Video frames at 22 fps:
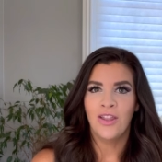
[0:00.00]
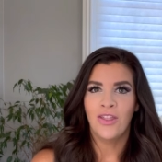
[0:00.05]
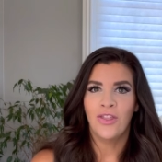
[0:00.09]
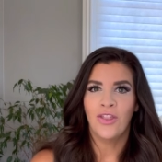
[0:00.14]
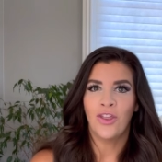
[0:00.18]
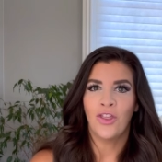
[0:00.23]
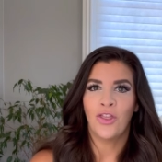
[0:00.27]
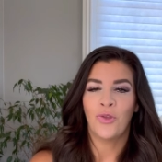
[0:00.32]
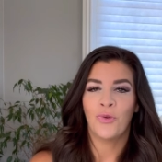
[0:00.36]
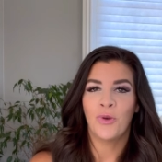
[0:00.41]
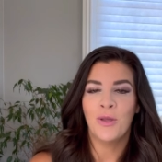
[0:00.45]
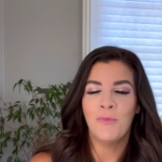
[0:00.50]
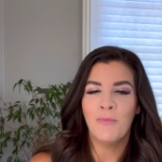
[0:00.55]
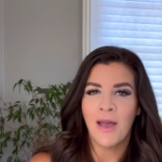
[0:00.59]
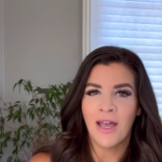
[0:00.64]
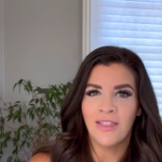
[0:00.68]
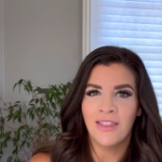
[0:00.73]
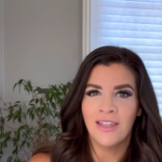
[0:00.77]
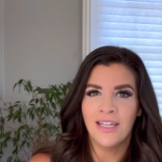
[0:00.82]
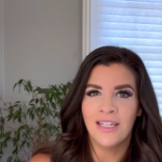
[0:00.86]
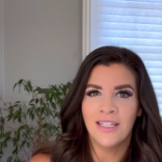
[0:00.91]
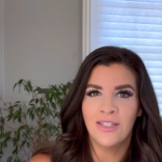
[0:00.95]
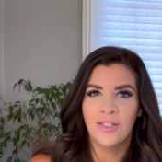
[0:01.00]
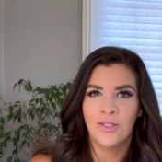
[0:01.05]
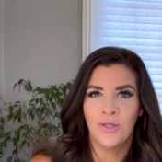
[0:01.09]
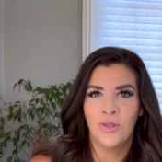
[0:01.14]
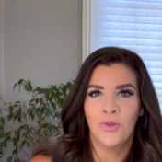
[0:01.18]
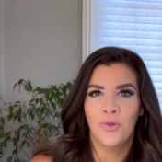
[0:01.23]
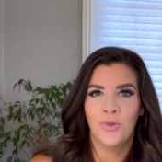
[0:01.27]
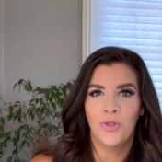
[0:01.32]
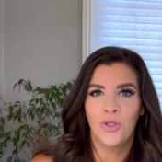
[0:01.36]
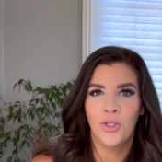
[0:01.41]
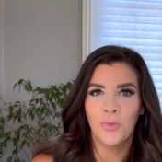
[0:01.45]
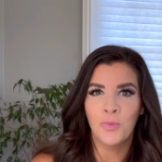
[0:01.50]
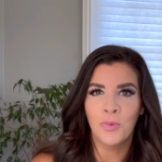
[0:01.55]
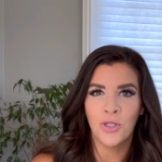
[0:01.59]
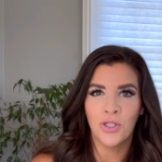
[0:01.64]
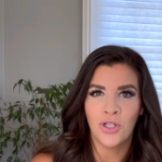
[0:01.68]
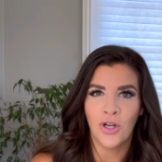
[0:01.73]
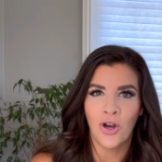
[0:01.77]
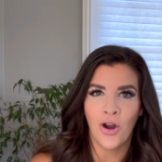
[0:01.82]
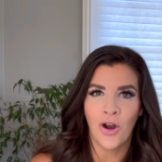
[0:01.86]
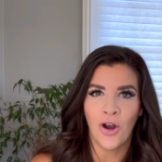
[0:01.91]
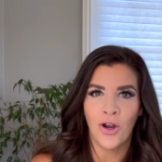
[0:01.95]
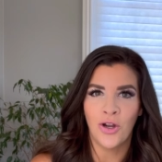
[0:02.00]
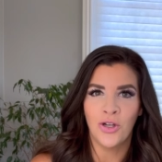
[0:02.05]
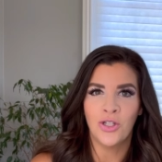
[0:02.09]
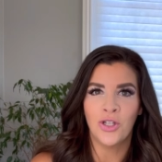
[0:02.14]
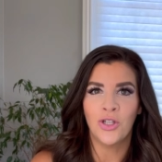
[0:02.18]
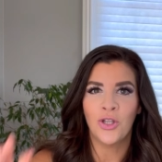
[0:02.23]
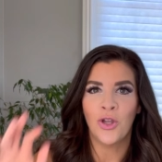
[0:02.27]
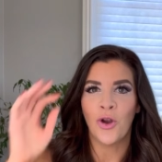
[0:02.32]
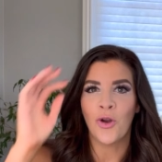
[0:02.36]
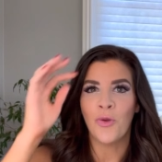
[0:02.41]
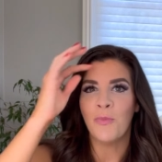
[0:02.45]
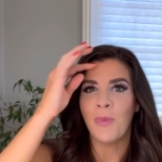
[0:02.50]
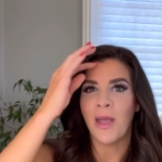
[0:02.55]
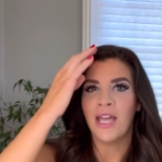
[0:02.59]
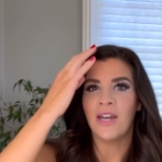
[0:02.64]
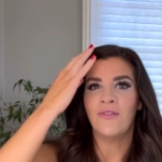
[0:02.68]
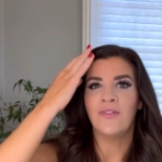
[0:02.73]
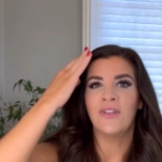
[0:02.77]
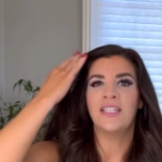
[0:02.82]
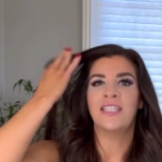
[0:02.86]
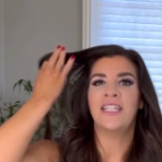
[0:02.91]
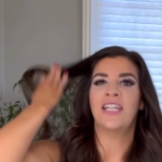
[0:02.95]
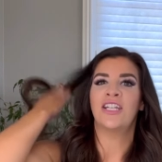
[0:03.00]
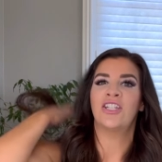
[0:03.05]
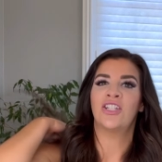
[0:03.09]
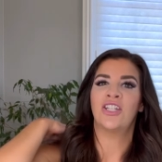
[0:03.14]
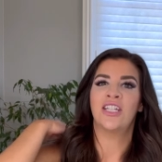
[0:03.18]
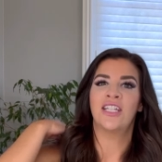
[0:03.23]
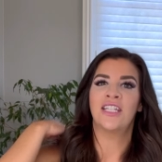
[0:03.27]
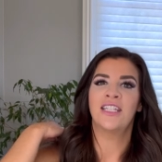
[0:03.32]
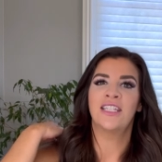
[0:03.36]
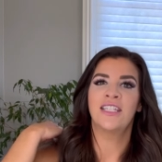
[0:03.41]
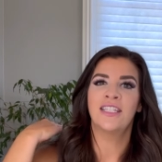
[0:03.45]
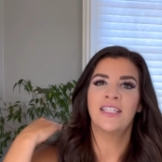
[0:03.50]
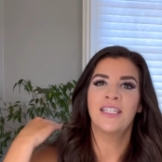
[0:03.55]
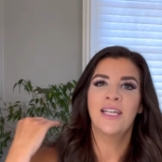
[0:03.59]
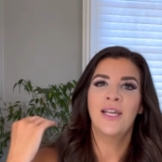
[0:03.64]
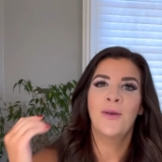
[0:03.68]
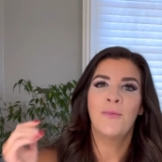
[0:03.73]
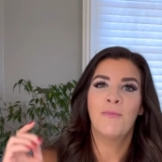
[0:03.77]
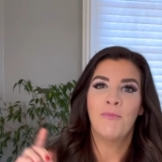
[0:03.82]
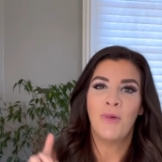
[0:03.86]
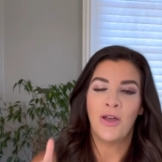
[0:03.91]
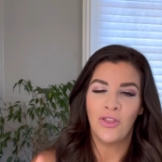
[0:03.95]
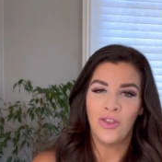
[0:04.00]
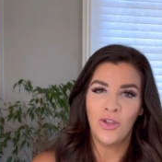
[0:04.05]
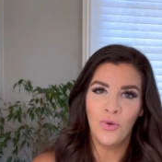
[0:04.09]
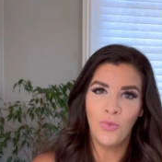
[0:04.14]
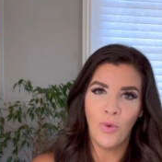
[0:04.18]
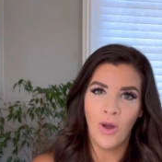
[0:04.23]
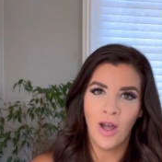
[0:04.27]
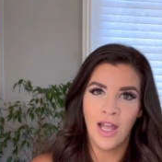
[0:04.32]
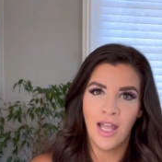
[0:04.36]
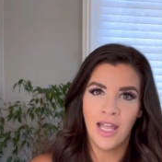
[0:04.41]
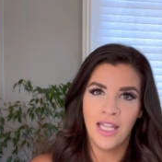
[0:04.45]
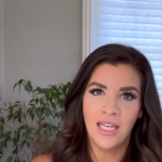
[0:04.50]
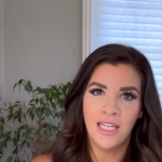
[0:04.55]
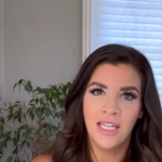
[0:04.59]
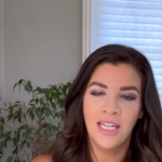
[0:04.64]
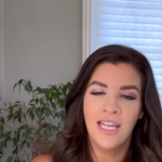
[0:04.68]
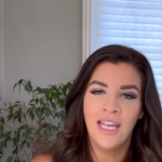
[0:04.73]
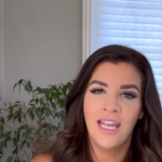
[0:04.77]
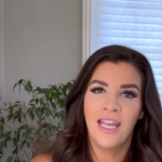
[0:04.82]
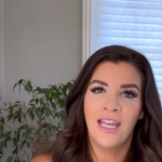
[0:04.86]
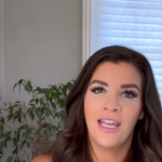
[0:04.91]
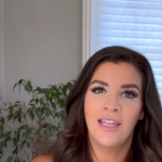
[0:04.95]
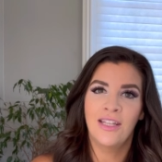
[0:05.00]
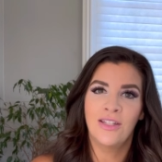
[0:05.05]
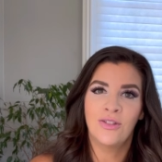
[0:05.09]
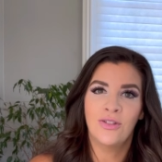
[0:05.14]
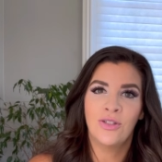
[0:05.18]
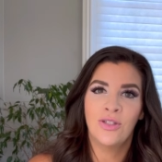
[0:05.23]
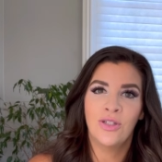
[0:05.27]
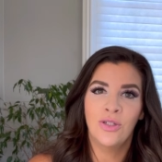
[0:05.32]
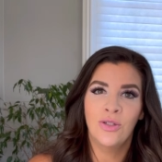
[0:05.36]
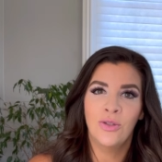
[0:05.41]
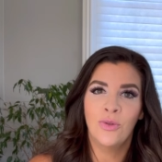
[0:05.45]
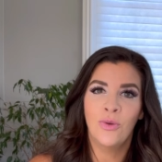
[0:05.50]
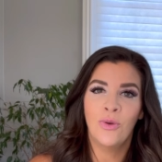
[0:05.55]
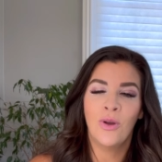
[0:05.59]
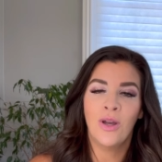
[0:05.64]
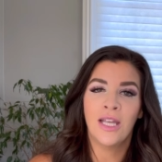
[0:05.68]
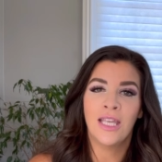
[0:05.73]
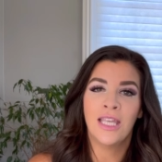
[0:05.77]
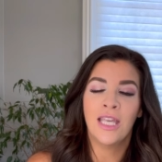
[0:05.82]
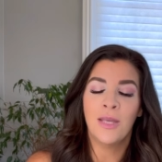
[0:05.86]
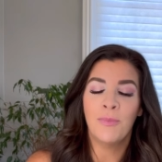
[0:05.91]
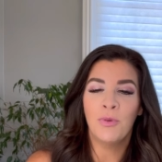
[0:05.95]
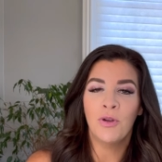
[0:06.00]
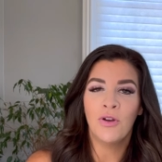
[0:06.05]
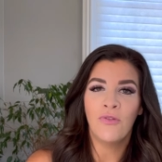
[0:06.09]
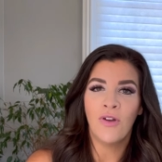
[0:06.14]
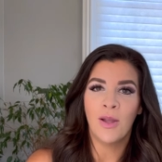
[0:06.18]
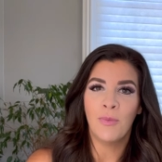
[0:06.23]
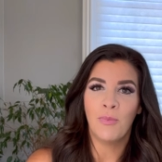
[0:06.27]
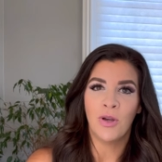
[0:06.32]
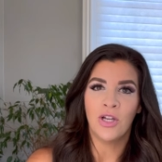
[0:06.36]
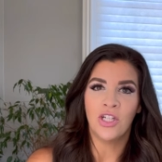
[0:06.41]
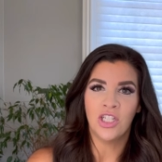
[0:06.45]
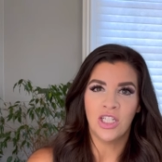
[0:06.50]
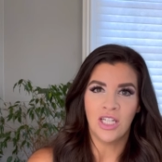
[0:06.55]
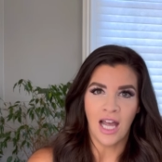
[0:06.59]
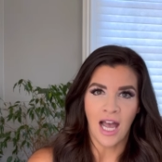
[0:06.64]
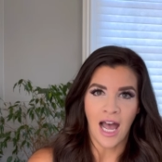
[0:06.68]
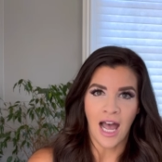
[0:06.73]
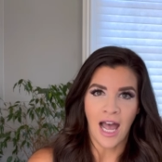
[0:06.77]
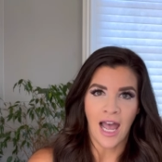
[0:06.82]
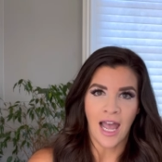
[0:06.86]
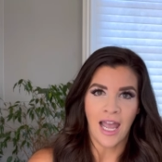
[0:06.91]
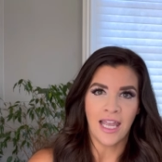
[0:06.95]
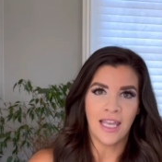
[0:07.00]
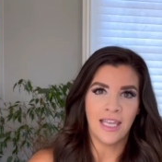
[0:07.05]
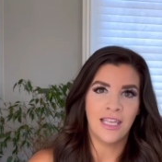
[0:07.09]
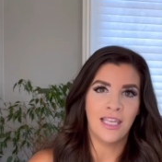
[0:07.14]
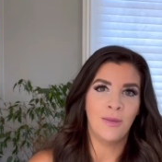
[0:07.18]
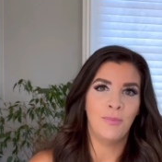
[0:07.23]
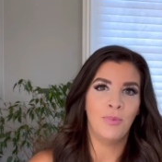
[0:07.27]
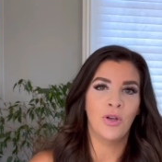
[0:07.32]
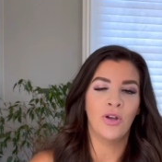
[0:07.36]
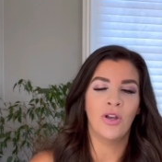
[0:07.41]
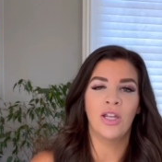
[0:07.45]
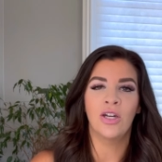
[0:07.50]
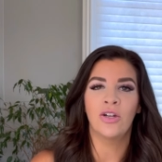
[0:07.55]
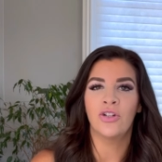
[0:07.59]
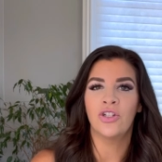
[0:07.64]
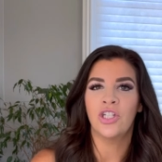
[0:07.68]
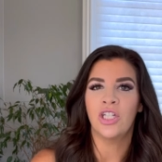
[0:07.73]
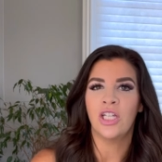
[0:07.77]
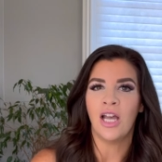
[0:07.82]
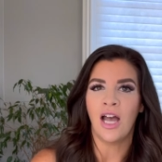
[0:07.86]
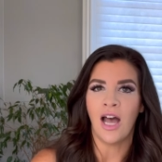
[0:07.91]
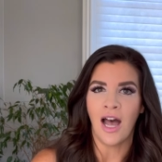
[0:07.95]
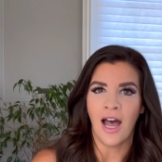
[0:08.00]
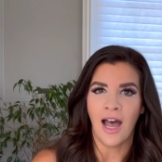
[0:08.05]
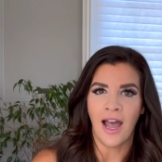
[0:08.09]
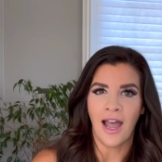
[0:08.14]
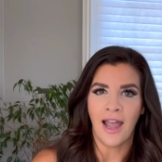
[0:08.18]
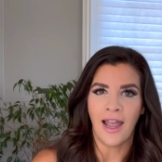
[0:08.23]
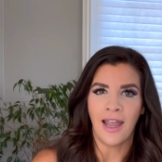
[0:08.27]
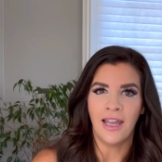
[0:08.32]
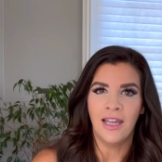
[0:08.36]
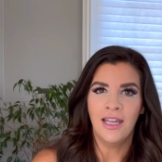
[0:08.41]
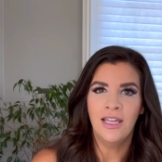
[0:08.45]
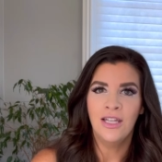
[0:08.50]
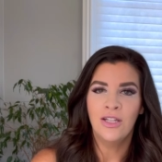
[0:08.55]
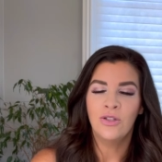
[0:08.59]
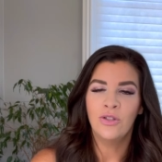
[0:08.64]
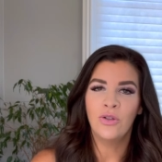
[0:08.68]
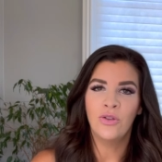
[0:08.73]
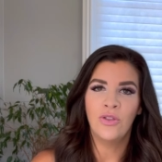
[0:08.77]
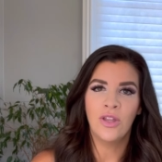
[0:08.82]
the 3 methods to supercharge your manifestations. Method 1 is to keep your vibration high, keep your energy high, do